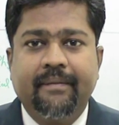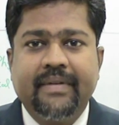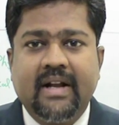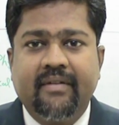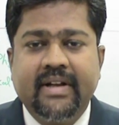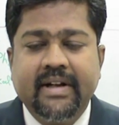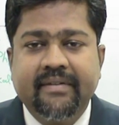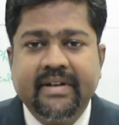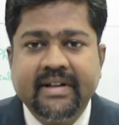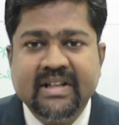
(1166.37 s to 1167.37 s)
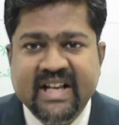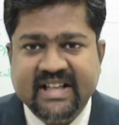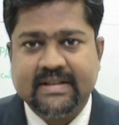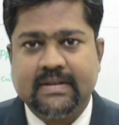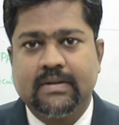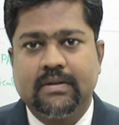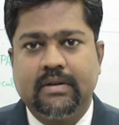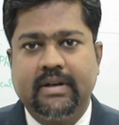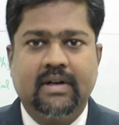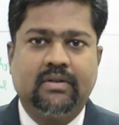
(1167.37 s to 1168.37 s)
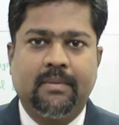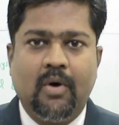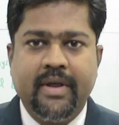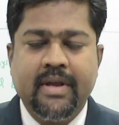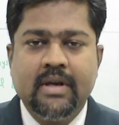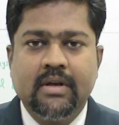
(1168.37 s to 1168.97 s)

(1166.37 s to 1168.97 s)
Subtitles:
they are very less in our body.